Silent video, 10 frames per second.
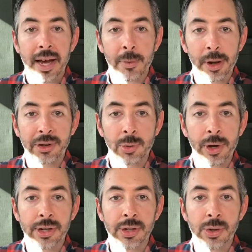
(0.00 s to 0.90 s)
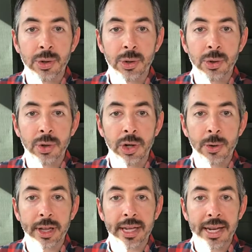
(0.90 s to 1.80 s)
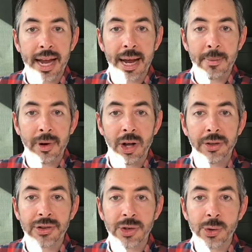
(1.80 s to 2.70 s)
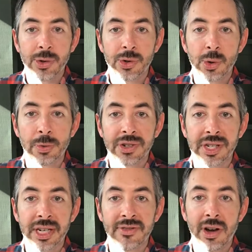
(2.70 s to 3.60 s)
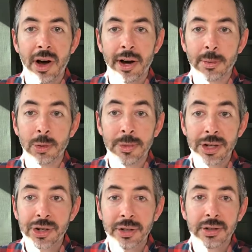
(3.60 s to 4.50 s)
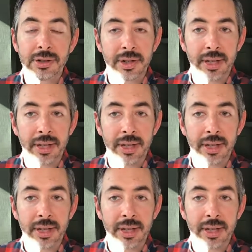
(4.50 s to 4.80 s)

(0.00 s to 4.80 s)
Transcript: We also want to quickly name all the students who received honorable mentions,